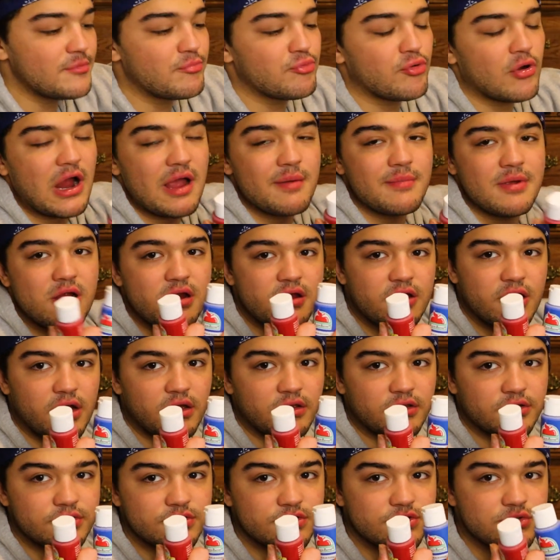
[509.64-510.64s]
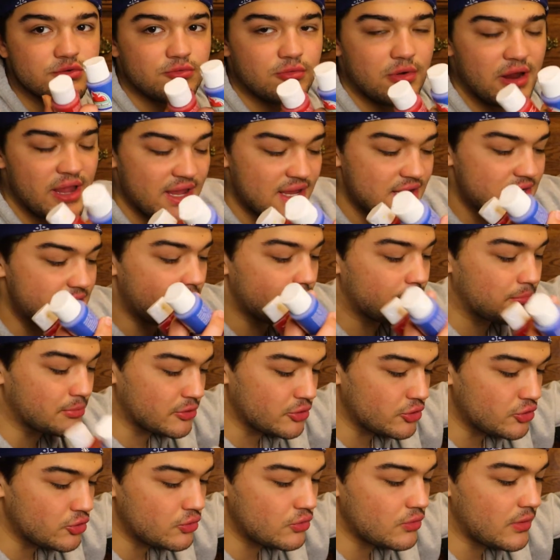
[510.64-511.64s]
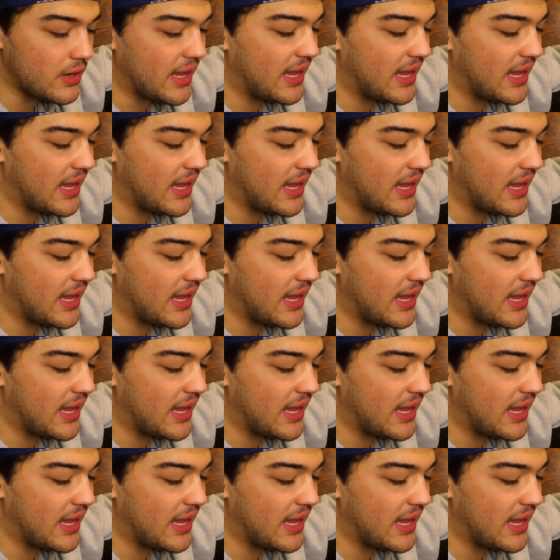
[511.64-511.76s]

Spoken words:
the primary colors, red, blue,